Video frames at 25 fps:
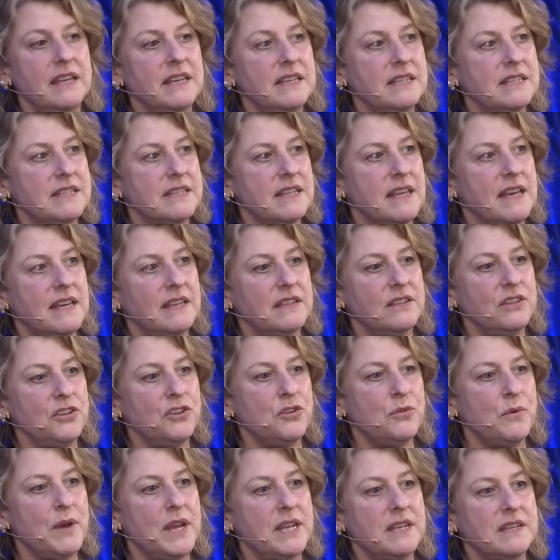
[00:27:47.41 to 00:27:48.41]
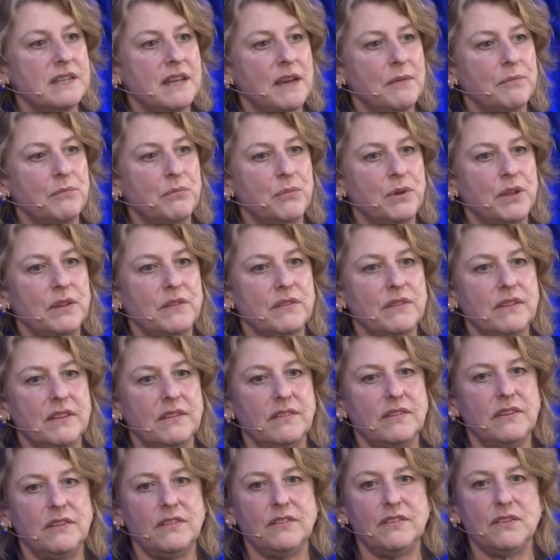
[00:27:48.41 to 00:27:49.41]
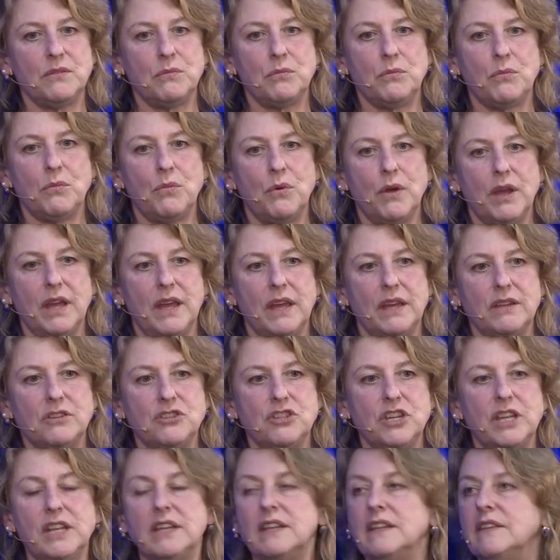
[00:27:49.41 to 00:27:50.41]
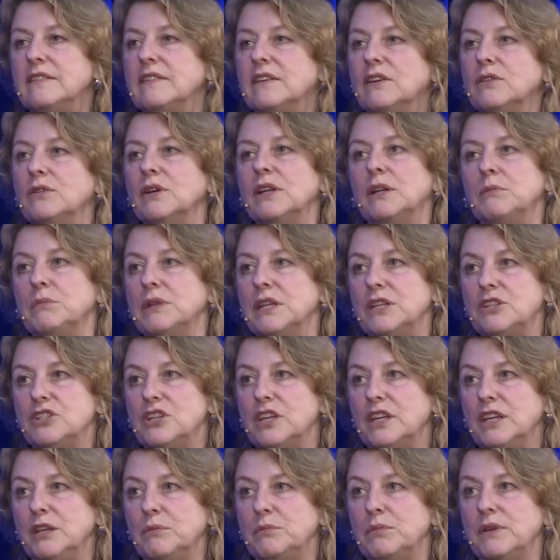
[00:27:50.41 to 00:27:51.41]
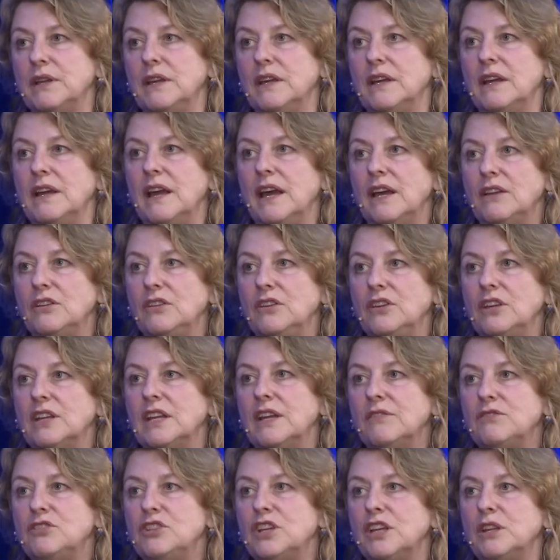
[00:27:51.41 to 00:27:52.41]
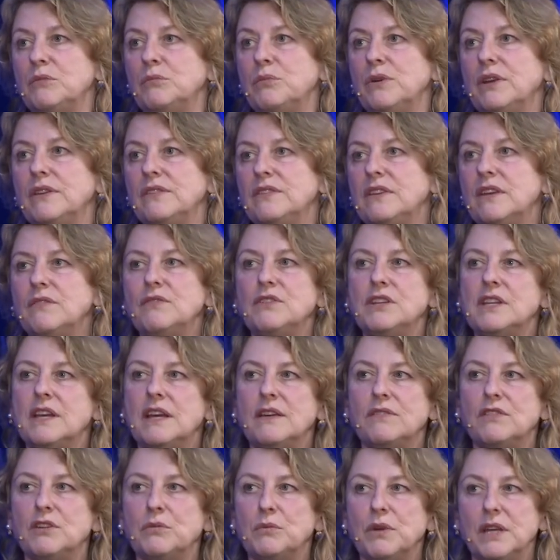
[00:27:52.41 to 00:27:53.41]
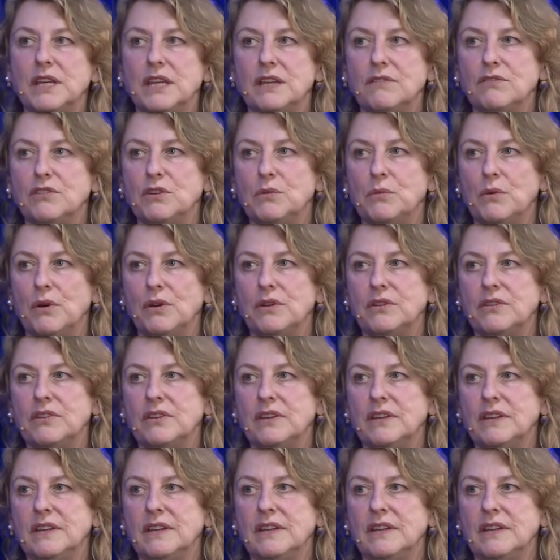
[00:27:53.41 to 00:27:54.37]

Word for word: is that you end up with a system where chicken is incredibly cheap, and you can have chicken breast every day of the week if you want.